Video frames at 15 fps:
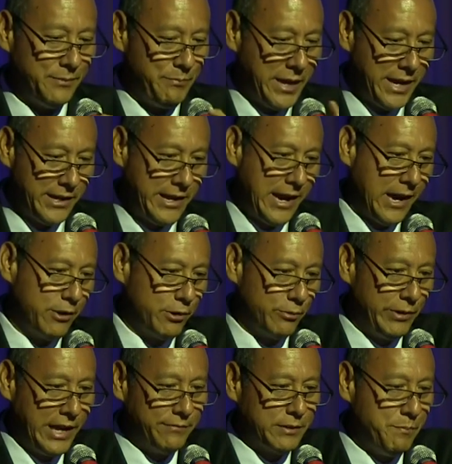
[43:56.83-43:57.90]
The Mad
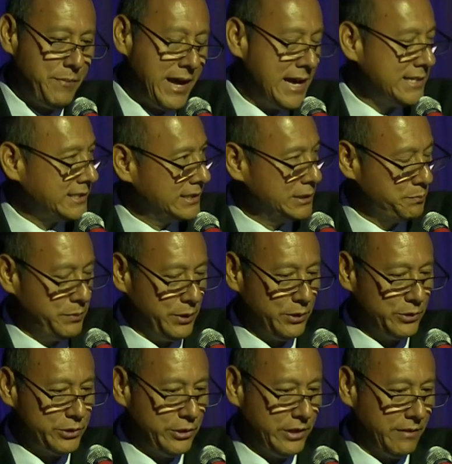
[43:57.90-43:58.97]
Hatter, we have to pass this
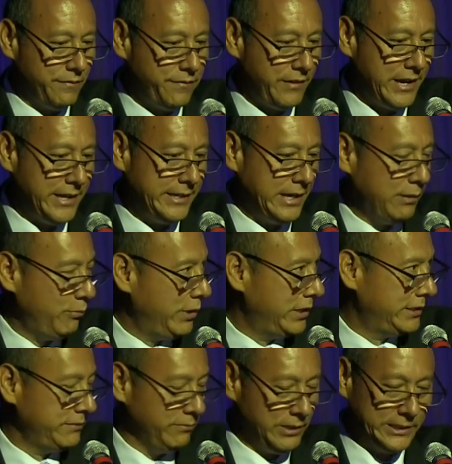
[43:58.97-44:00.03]
bill so you can find out
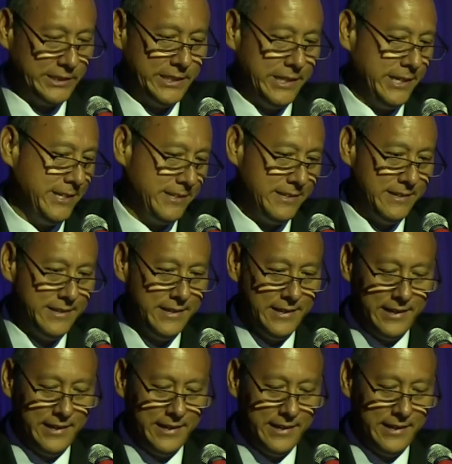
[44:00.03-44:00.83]
what, what's in it.